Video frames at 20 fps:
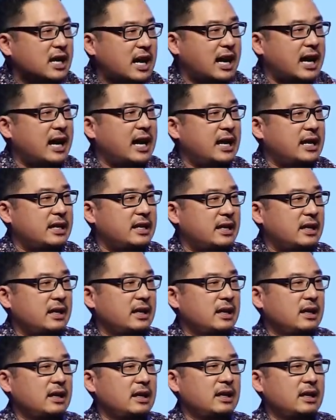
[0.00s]
God.
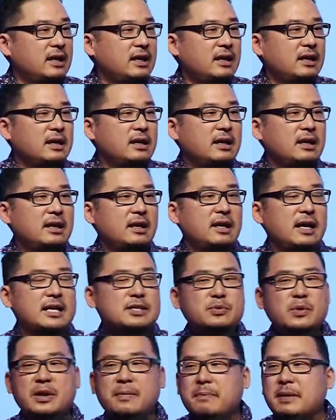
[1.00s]

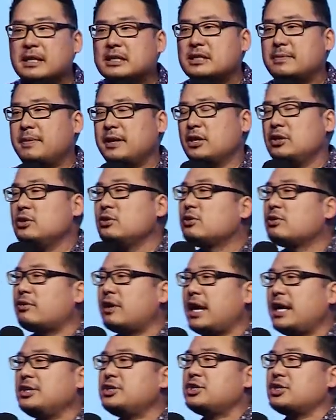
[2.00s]
That's what it means to be a new
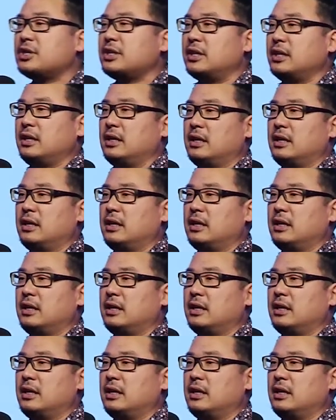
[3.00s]
creation.